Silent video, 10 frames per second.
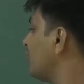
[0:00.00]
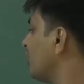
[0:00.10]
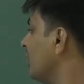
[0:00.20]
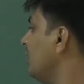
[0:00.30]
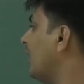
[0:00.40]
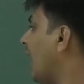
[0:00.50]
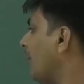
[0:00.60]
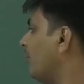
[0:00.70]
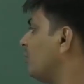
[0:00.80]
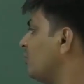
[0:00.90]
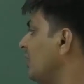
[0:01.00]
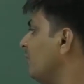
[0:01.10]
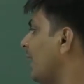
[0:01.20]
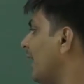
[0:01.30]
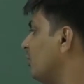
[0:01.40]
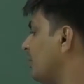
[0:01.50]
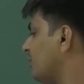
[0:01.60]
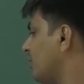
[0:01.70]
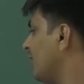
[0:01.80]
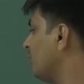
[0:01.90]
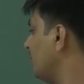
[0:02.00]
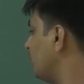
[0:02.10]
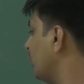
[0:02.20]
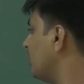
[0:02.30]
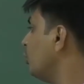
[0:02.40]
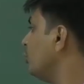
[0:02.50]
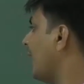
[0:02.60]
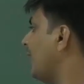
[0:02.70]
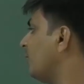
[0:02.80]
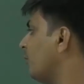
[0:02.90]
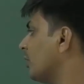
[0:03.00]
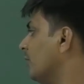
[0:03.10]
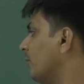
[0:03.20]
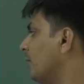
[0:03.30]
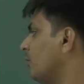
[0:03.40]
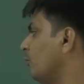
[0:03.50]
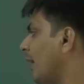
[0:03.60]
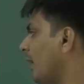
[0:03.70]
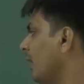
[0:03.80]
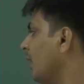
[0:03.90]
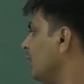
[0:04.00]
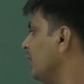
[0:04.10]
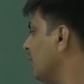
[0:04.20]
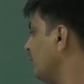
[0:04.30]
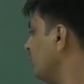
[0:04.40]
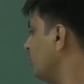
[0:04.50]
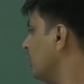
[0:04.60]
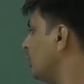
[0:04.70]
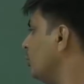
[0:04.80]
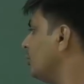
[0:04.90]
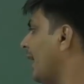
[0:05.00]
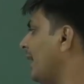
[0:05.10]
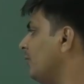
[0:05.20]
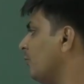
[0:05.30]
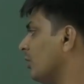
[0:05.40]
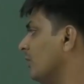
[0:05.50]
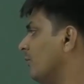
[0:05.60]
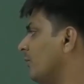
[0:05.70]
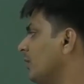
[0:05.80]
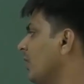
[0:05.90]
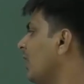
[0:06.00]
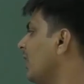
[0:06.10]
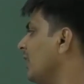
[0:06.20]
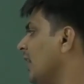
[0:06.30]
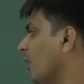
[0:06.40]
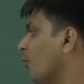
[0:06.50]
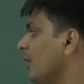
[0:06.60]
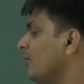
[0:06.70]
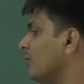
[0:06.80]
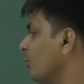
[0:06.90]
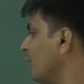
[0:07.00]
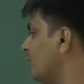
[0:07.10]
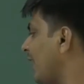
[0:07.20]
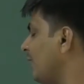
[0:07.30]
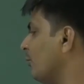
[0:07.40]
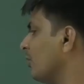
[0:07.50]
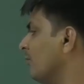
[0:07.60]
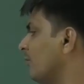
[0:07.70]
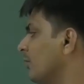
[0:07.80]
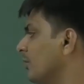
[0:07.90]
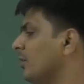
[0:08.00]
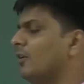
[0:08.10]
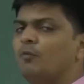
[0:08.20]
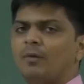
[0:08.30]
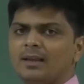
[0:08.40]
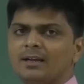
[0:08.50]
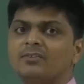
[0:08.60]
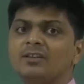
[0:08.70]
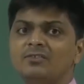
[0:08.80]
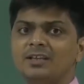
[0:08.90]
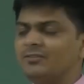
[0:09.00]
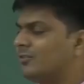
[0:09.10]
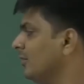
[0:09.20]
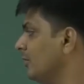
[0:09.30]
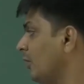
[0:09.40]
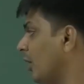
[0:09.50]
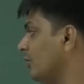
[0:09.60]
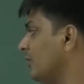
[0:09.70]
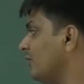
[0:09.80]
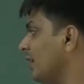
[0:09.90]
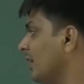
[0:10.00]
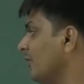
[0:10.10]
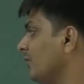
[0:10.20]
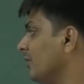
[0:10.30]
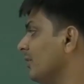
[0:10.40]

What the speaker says: struggled up 3 flights of stairs which were too tight for comfort. Well, here which were too tight for comfort? What is tight for comfort? Well, it's the jeans, not the stairs.